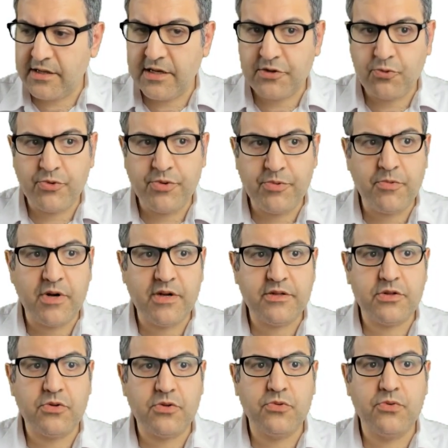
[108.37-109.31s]
that we
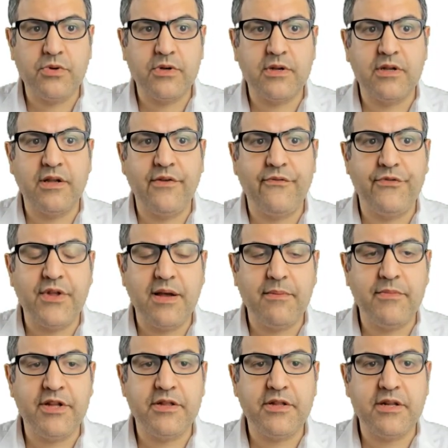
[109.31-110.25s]
want to give
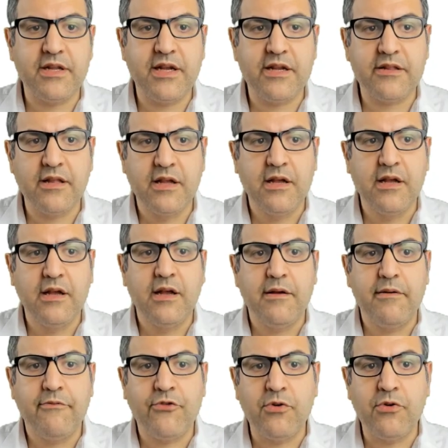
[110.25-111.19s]
them internet
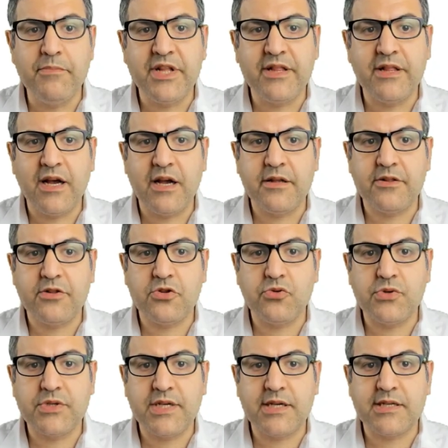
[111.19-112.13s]
from midnight
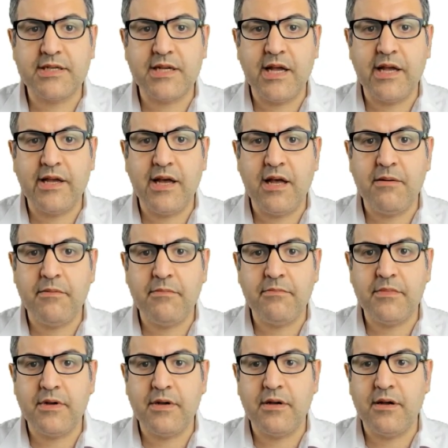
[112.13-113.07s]
to 6
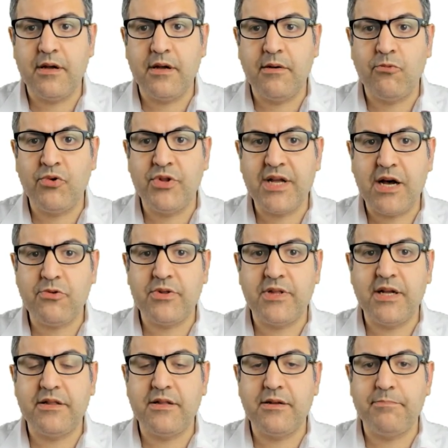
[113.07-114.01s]
a.m. without
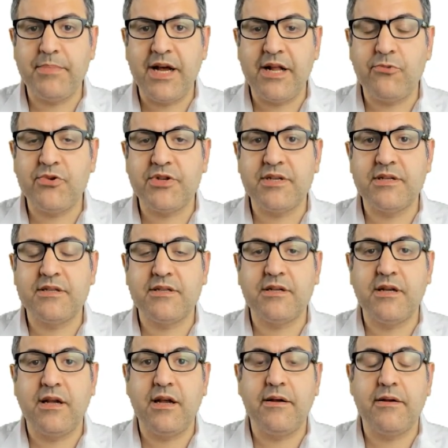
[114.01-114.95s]
that the bandwidth
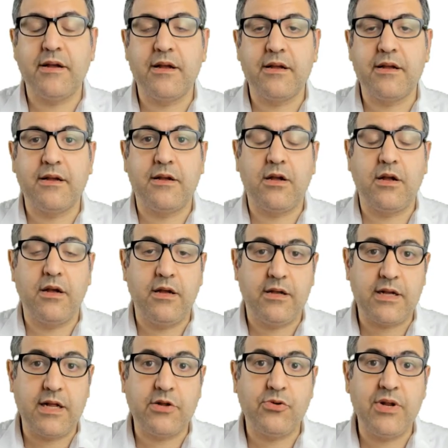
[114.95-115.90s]
is
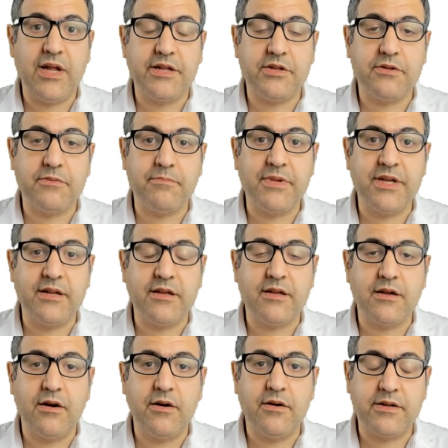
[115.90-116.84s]
calculated,
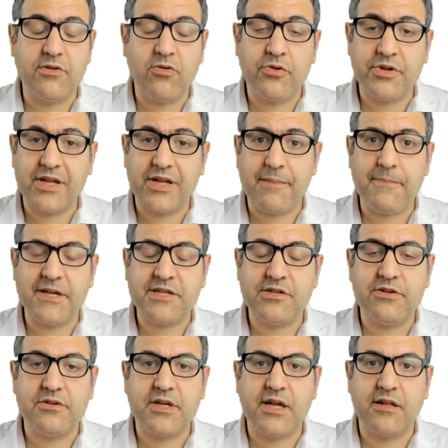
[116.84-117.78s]
meaning or the
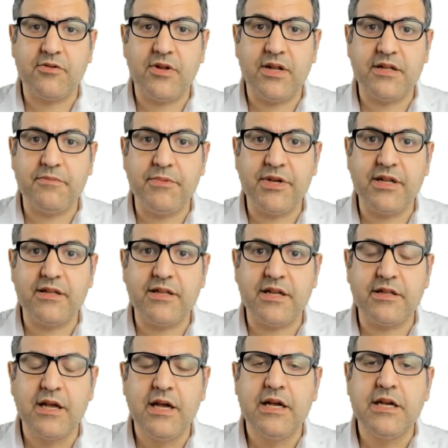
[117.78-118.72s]
capacity is calculated, meaning
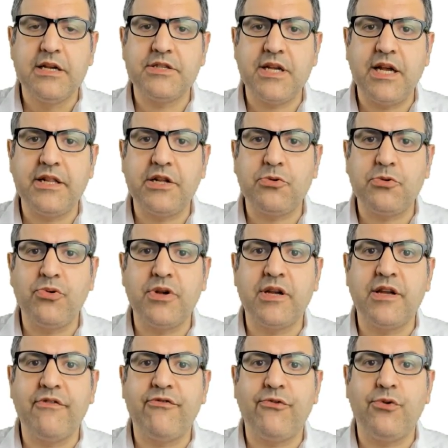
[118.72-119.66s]
that say that we
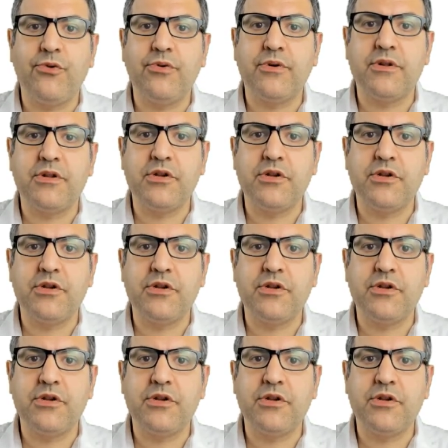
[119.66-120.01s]
give for